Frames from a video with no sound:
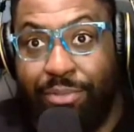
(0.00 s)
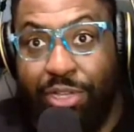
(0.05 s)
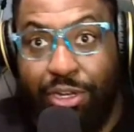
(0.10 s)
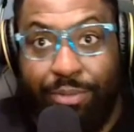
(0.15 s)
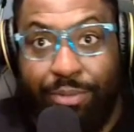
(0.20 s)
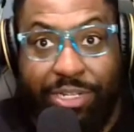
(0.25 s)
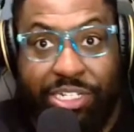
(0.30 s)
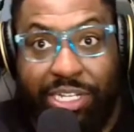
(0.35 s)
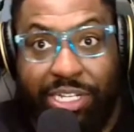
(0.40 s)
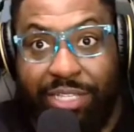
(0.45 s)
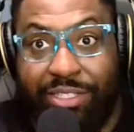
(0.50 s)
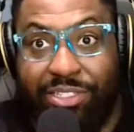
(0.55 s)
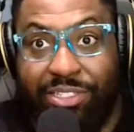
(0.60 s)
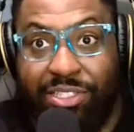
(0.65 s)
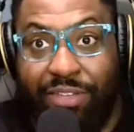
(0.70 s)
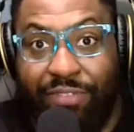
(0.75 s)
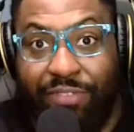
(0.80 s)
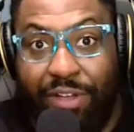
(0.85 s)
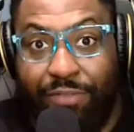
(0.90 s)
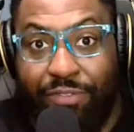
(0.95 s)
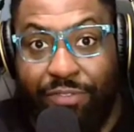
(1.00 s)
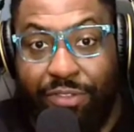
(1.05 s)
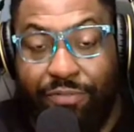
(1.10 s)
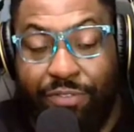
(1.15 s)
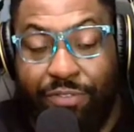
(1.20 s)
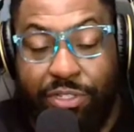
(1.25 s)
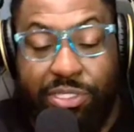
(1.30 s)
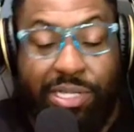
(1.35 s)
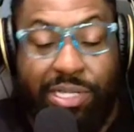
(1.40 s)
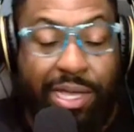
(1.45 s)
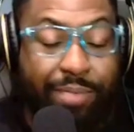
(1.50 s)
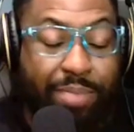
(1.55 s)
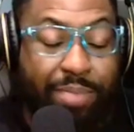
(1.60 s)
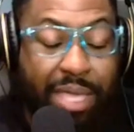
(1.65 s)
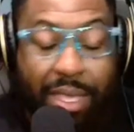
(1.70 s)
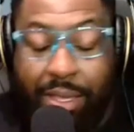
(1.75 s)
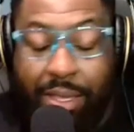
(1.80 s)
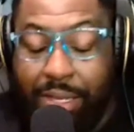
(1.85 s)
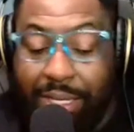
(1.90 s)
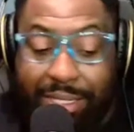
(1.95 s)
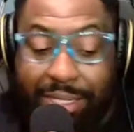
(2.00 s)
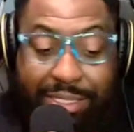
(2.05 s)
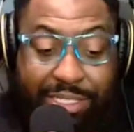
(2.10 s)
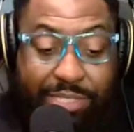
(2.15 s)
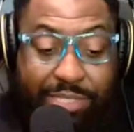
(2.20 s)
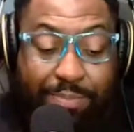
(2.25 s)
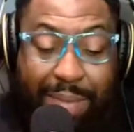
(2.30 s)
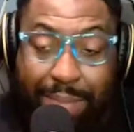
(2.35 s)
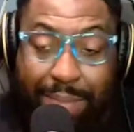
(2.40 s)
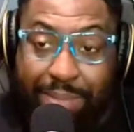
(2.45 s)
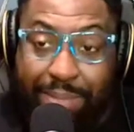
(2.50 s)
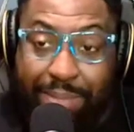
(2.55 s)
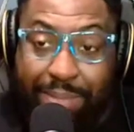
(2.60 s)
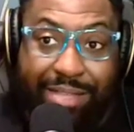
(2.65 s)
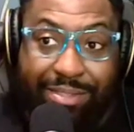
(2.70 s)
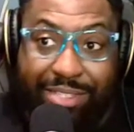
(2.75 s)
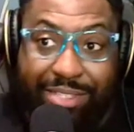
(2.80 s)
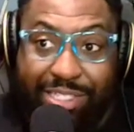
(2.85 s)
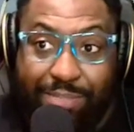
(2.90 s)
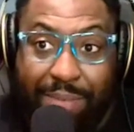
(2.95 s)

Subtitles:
you're going to be checking this stuff out for the first time, this might be it.